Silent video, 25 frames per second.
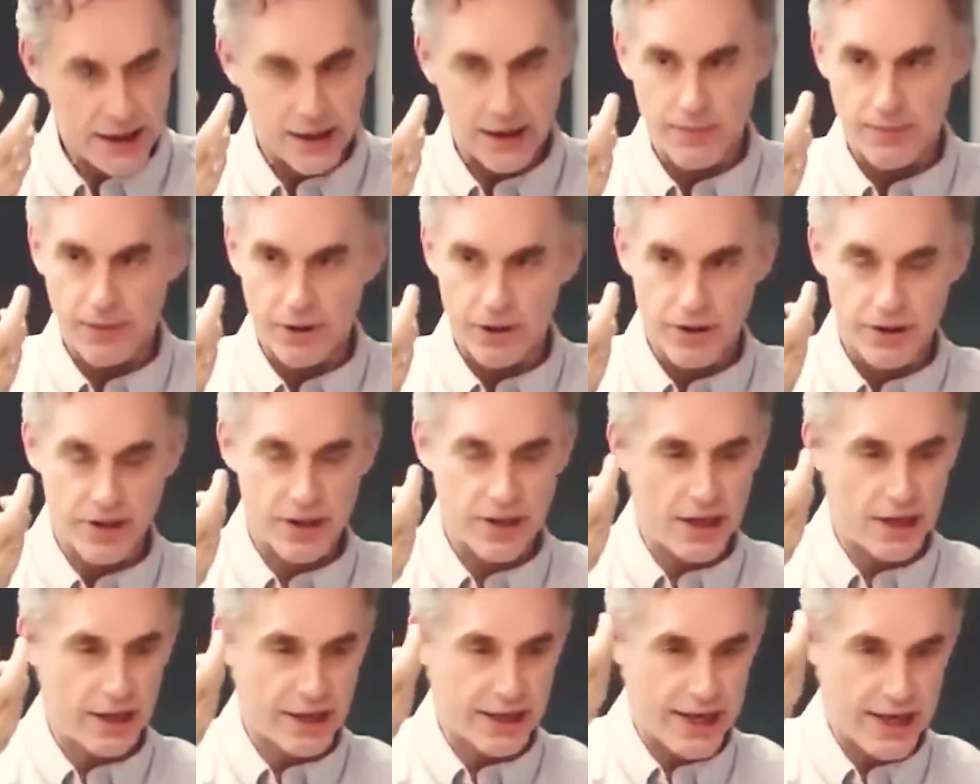And the
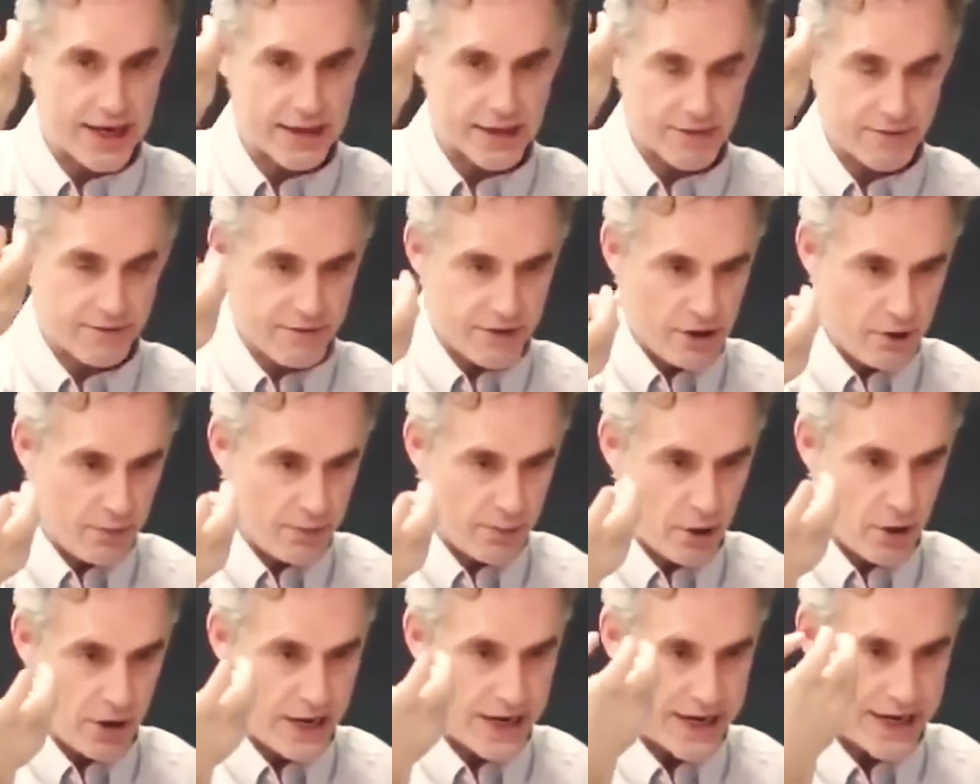personality has a
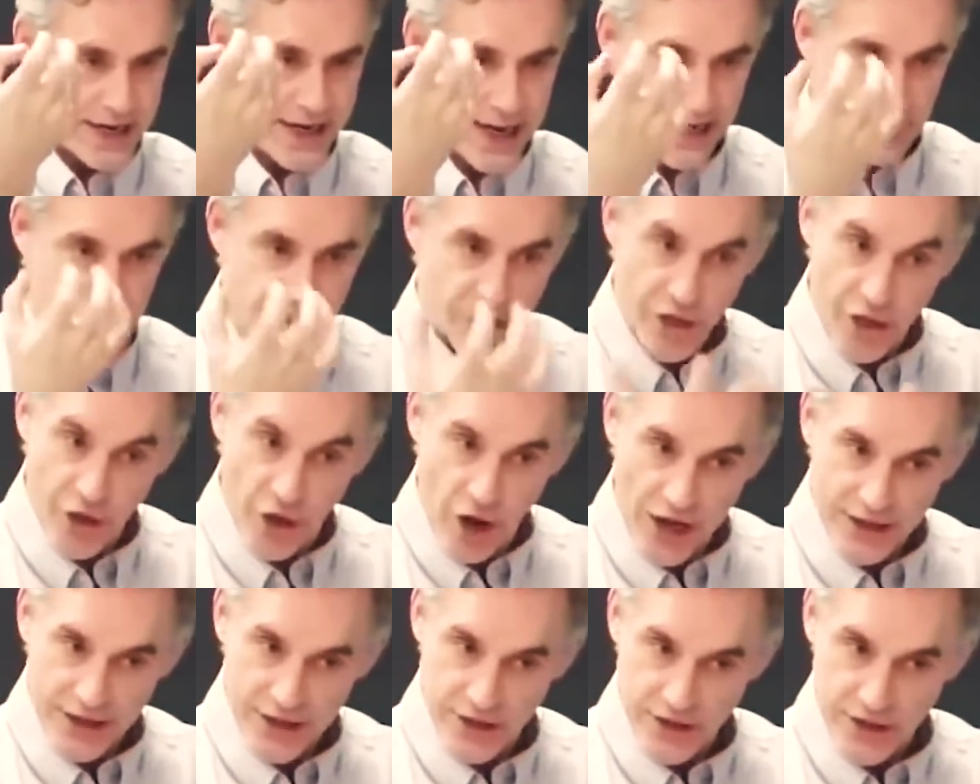viewpoint, it has
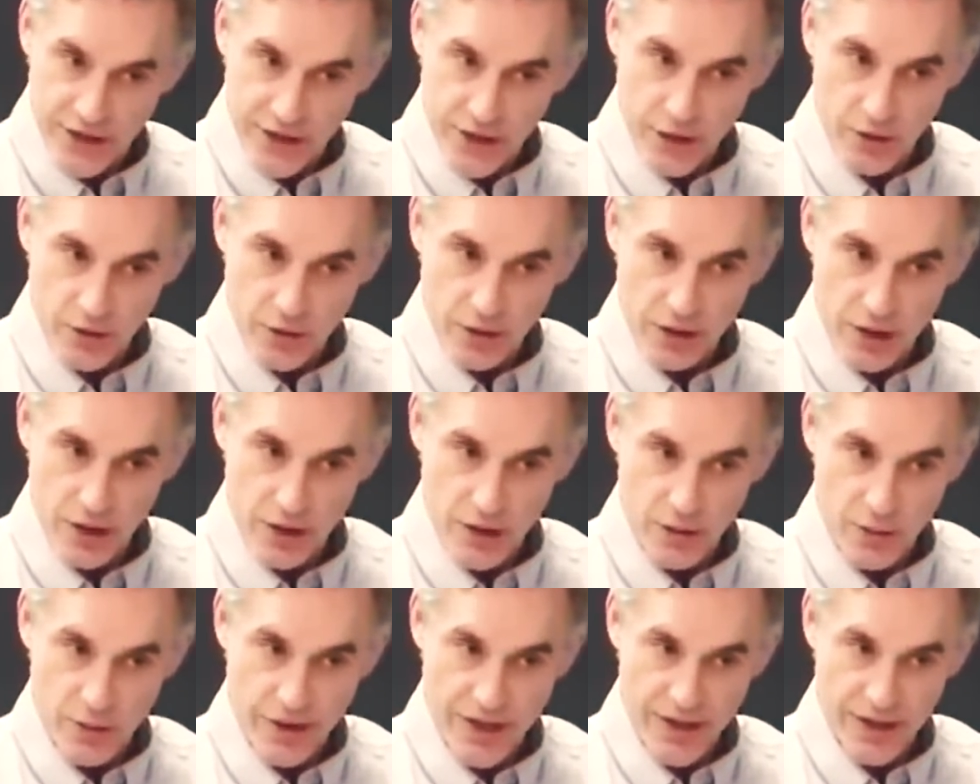thoughts that go
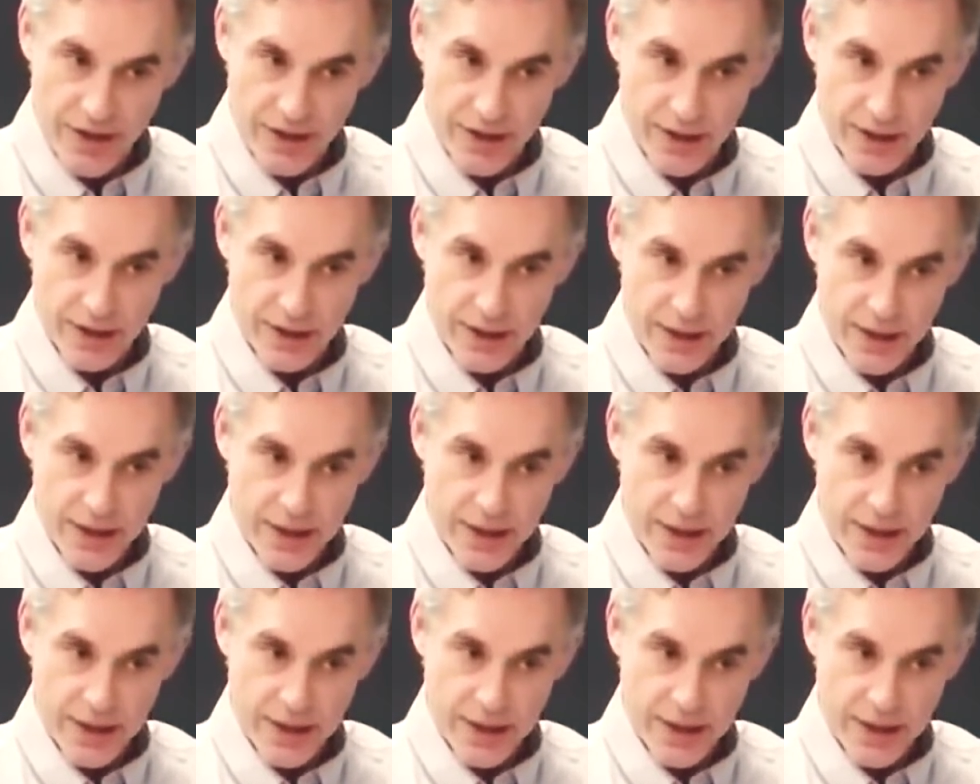along with it.